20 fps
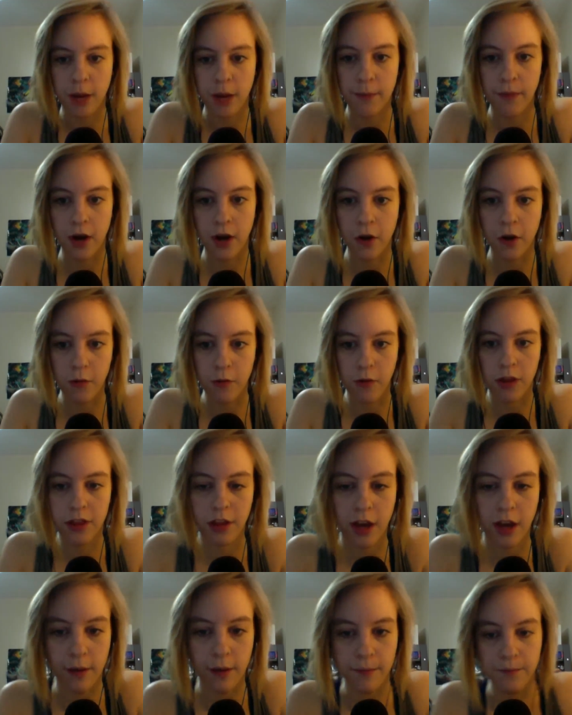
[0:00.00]
mode
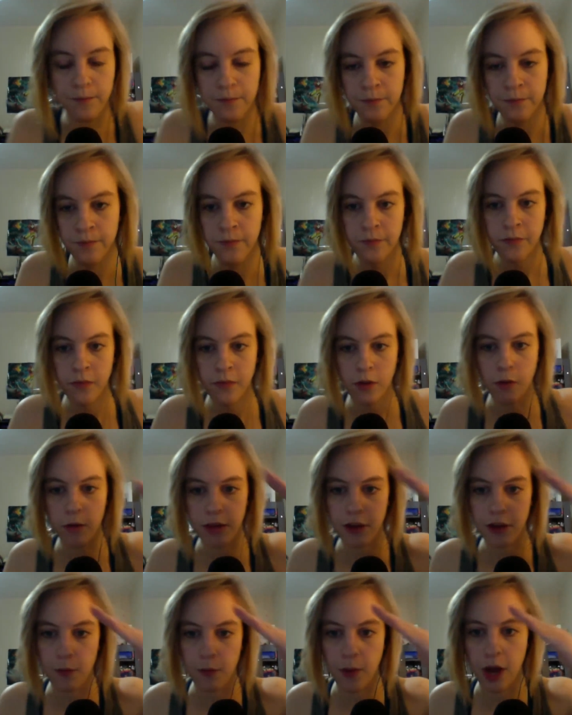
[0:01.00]
with
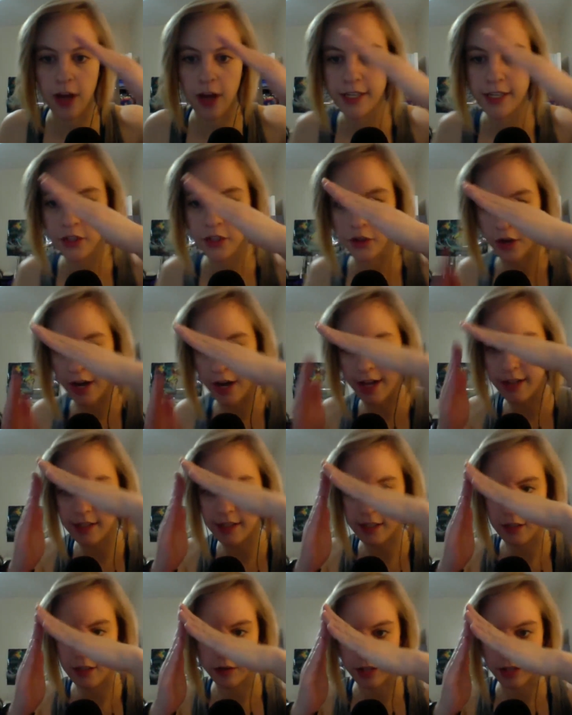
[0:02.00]
your body straight.
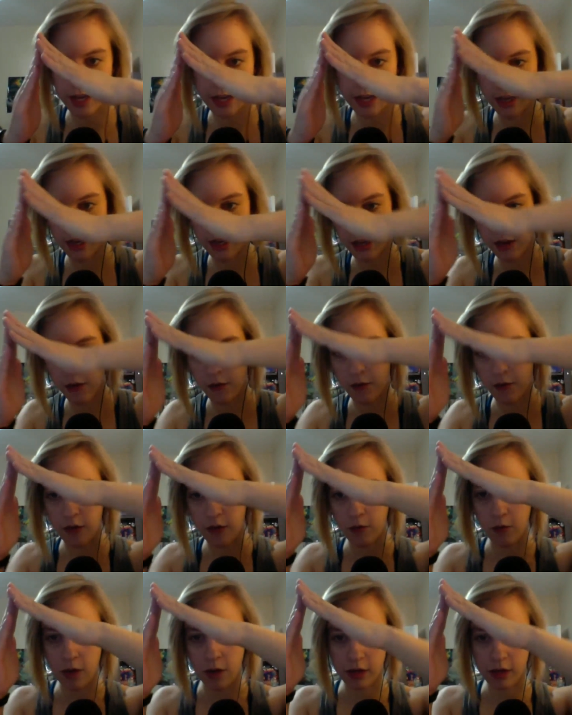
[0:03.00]
So like
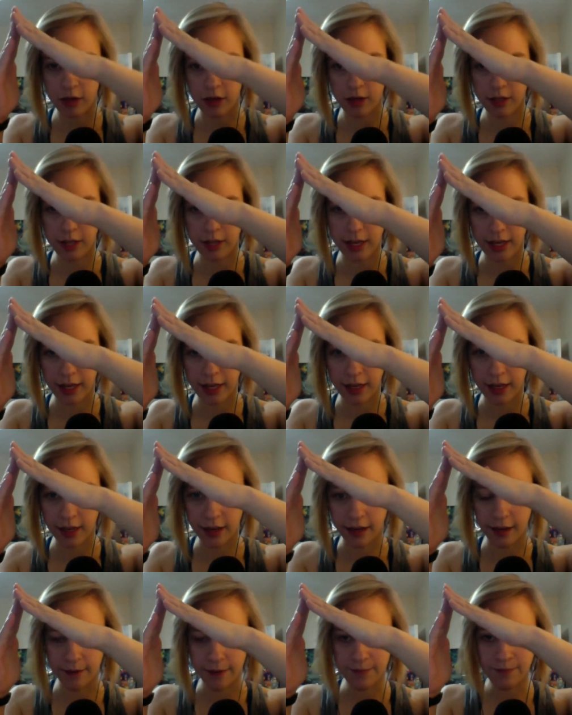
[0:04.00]
you want to look like
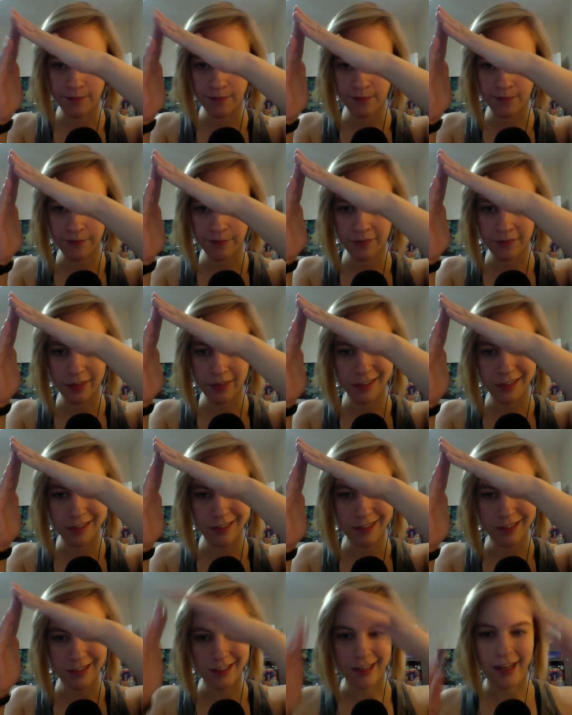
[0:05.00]
a
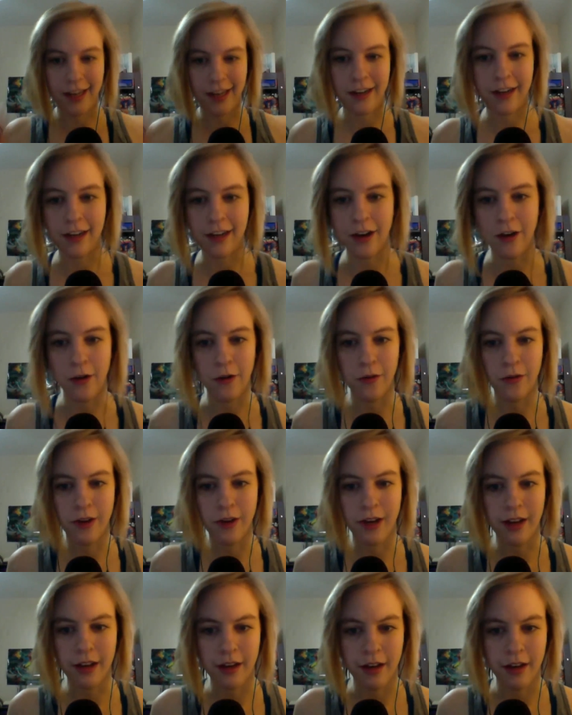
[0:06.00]
I don't know
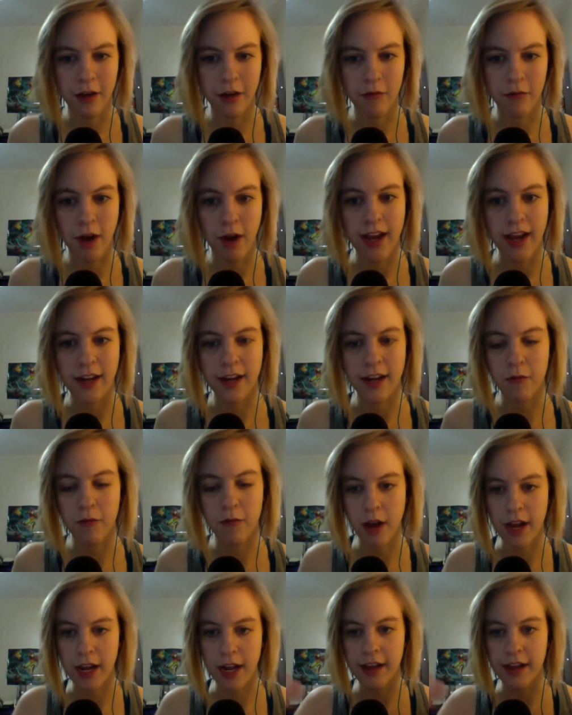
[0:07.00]
a right
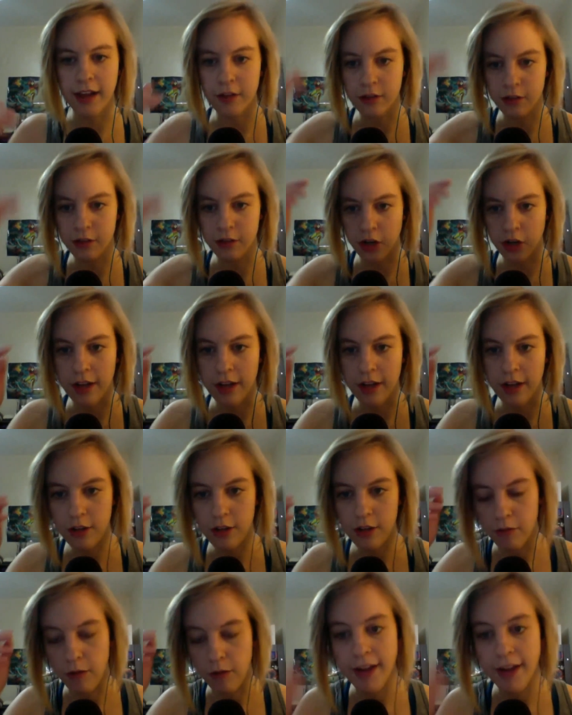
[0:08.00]
angle
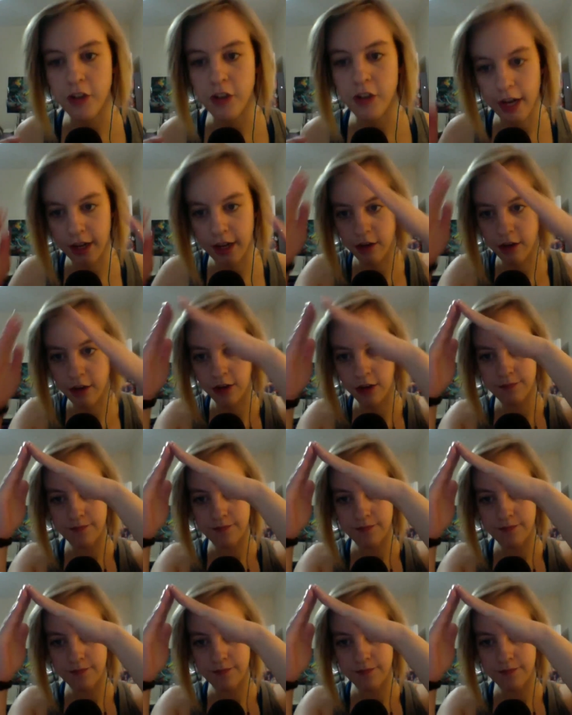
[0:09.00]
triangle, a right triangle,